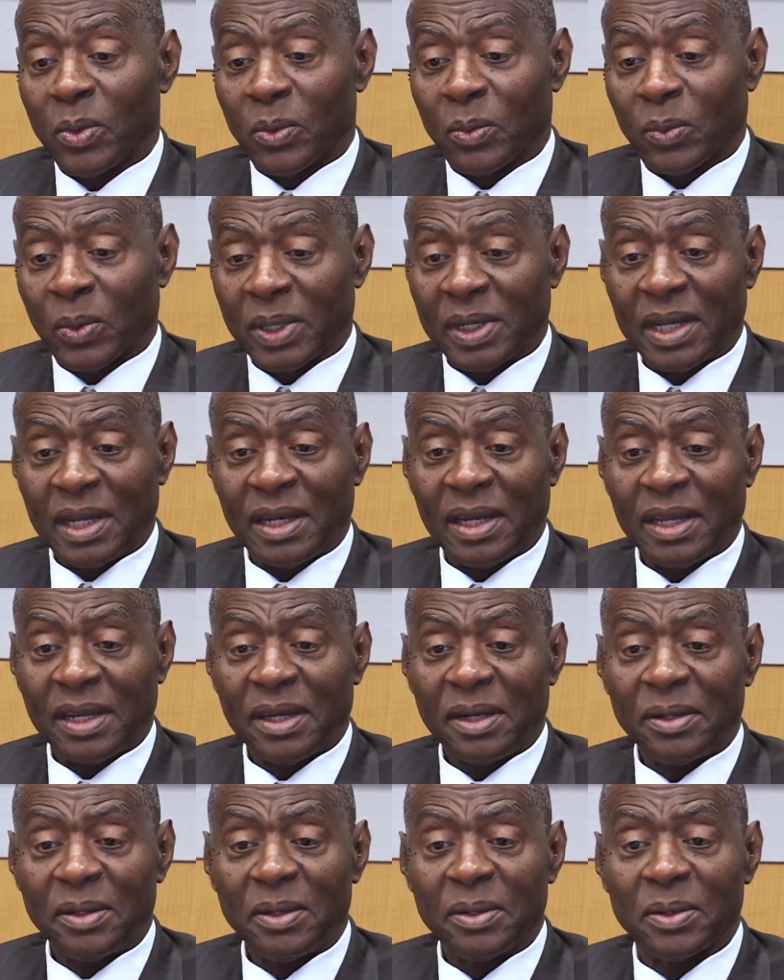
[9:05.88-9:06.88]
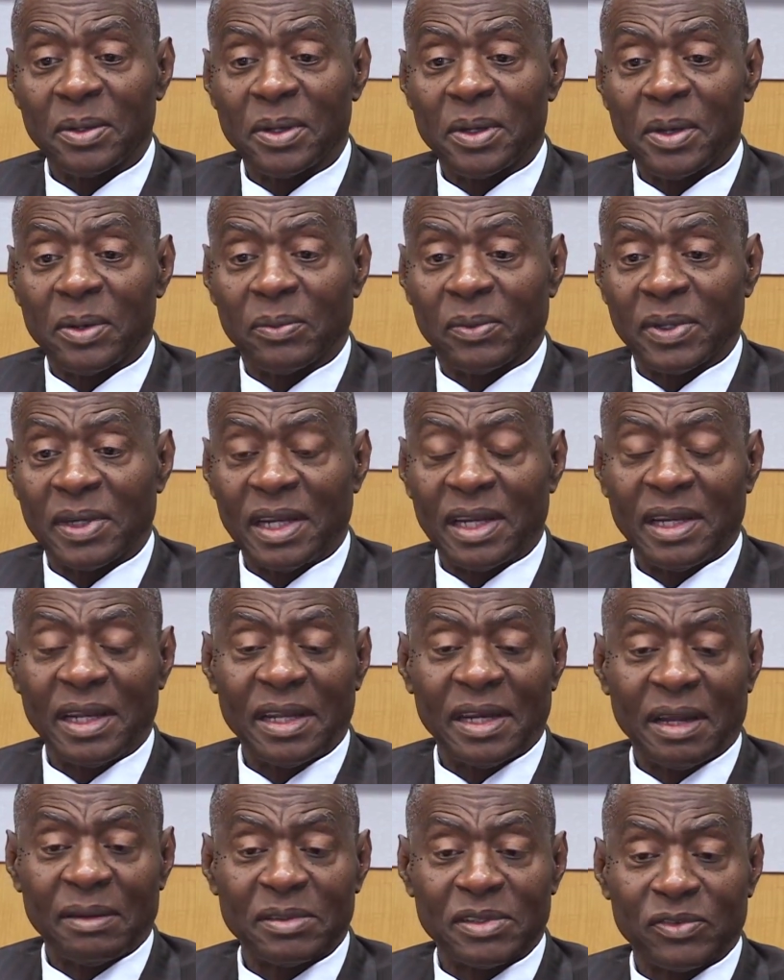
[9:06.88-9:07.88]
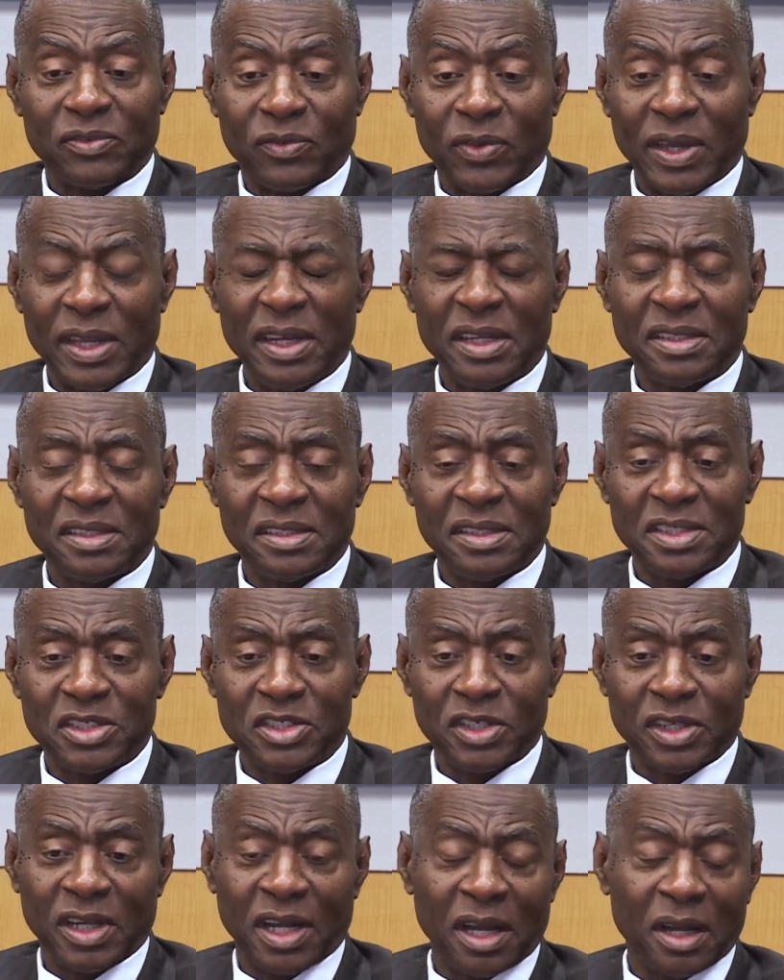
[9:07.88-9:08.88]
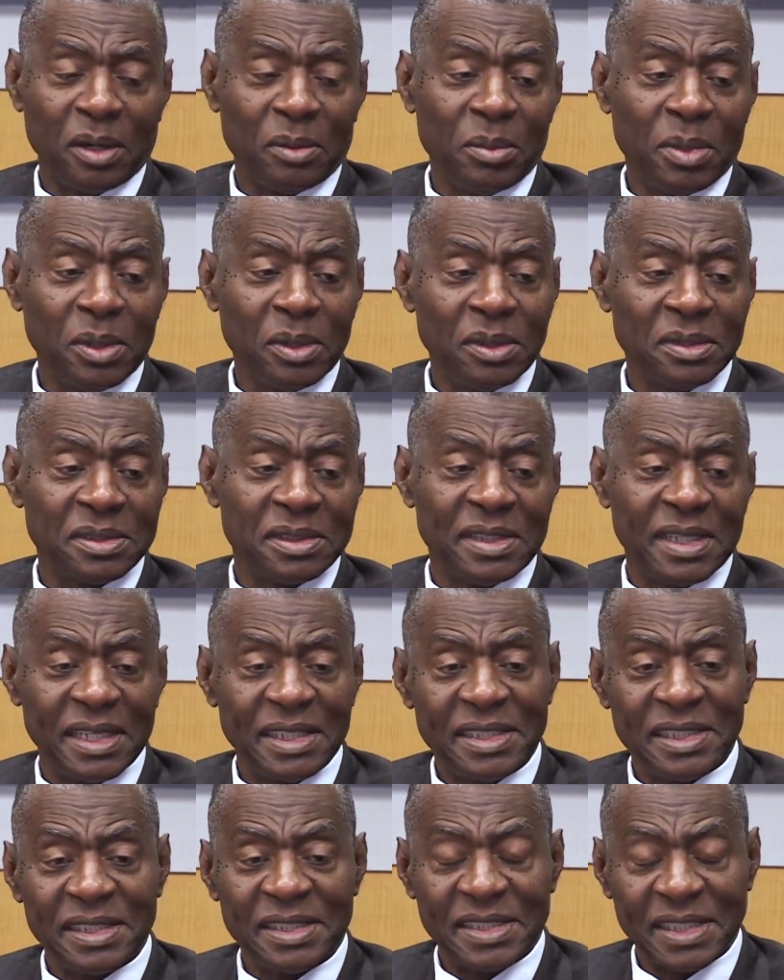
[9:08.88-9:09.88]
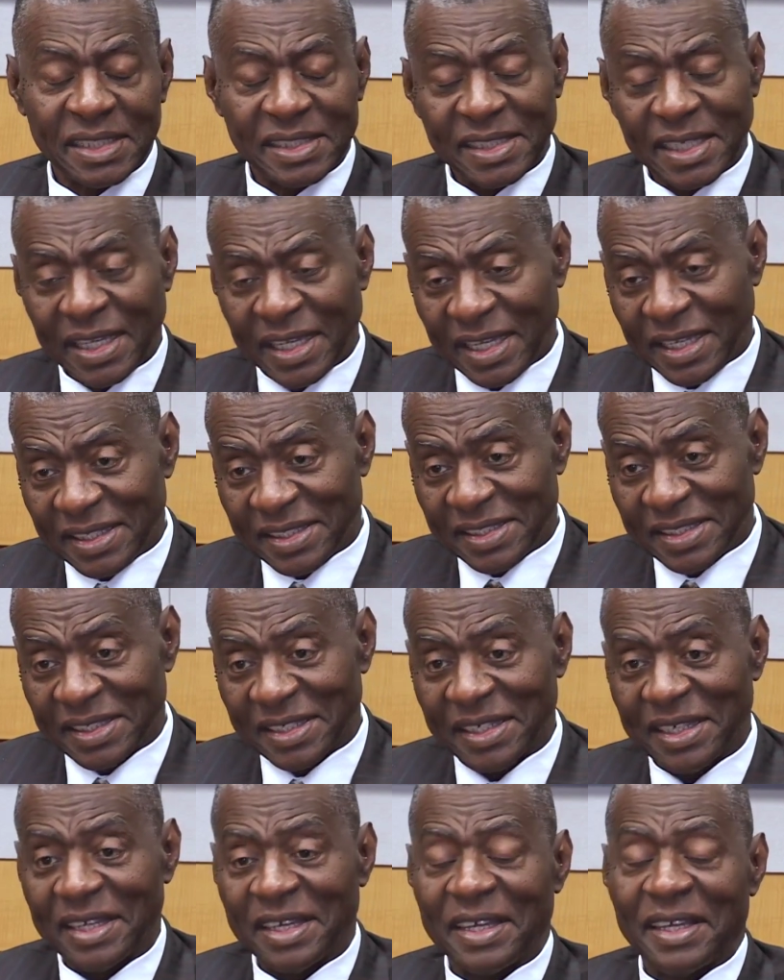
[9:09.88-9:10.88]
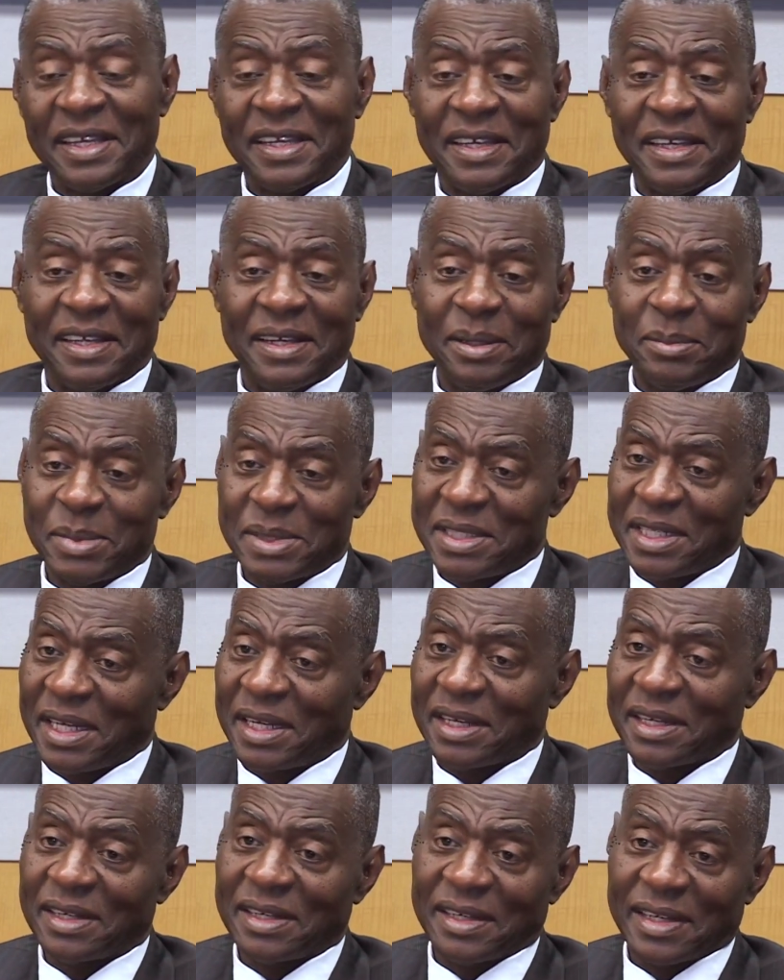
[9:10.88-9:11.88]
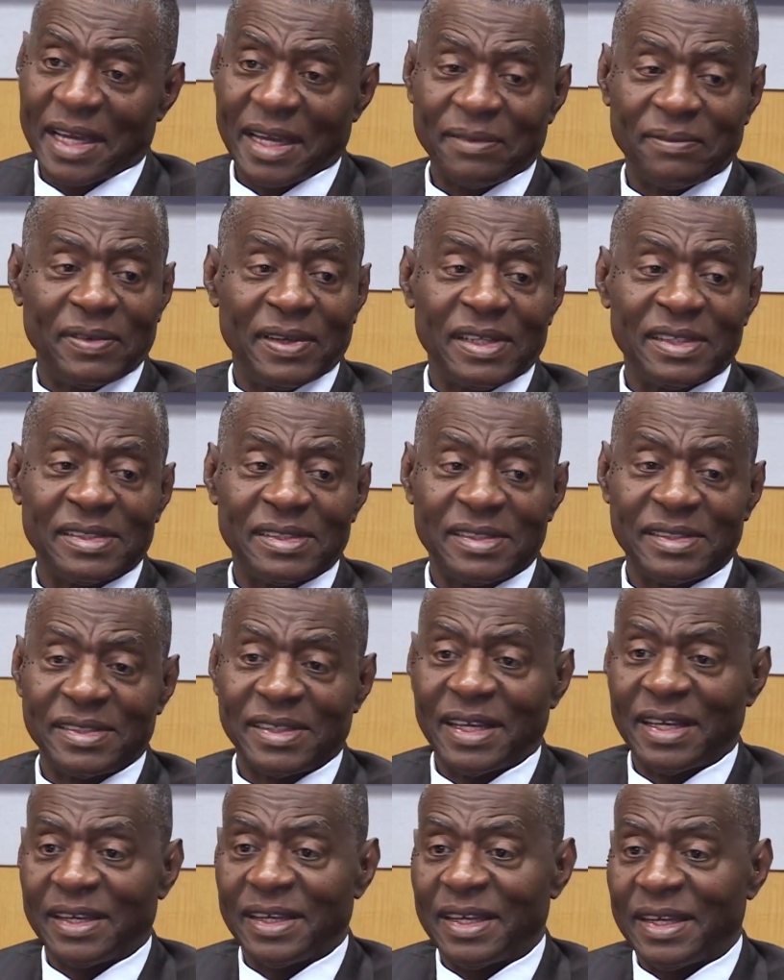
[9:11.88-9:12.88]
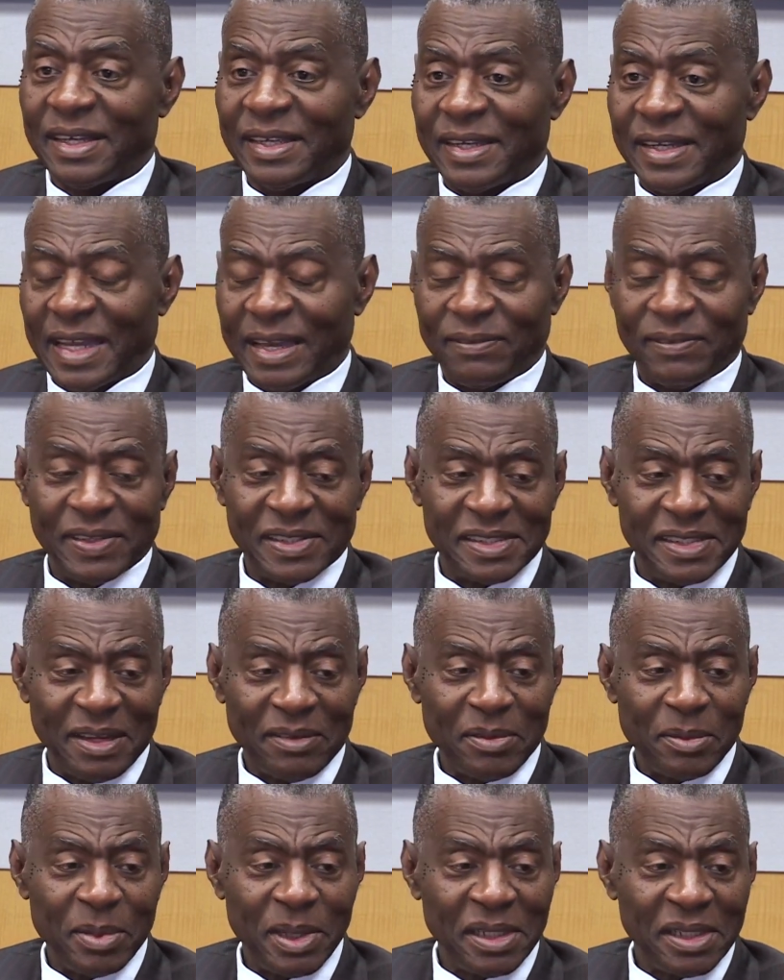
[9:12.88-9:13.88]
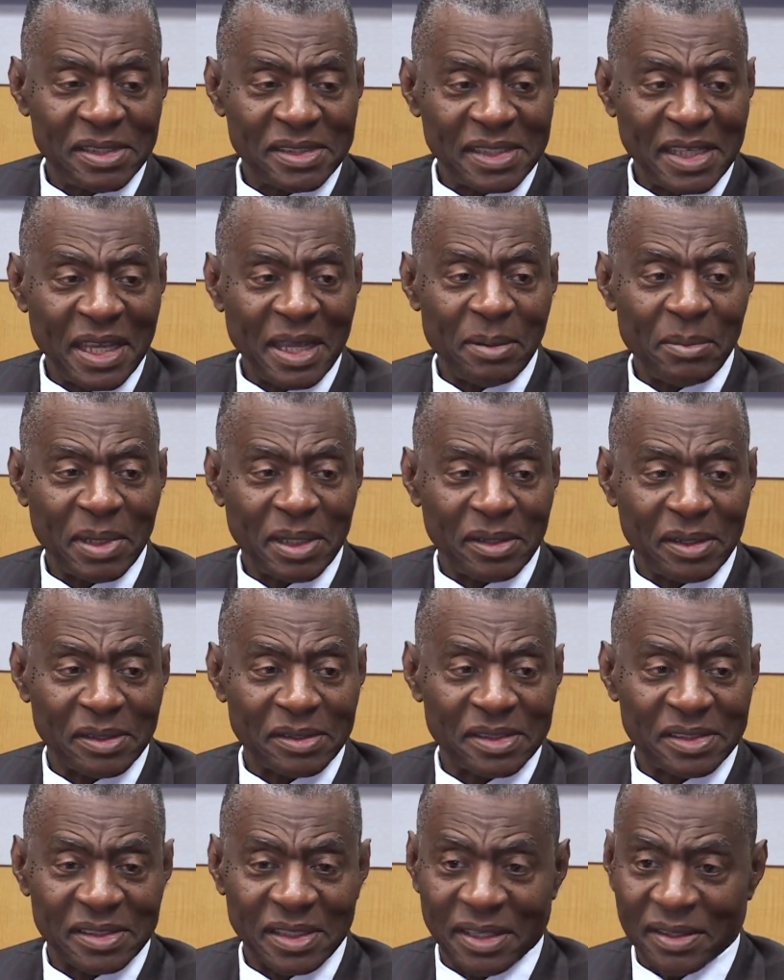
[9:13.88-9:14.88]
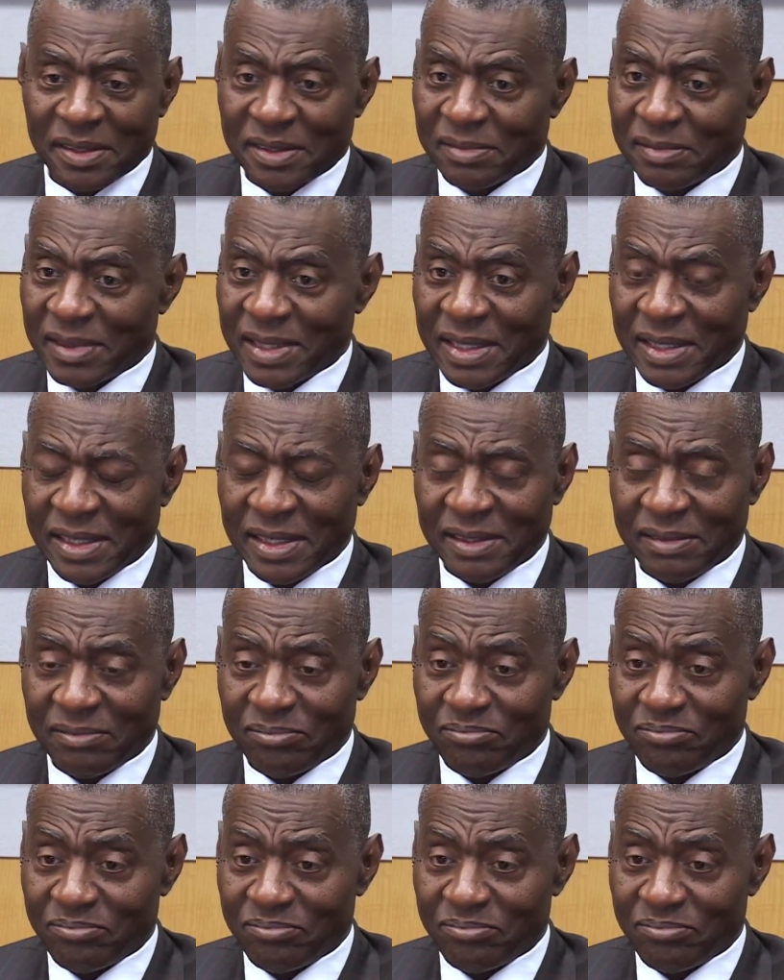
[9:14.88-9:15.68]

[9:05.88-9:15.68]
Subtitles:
one day later, I was traded to the Chicago Bulls in 1968. And let me tell you, life has never been the same because the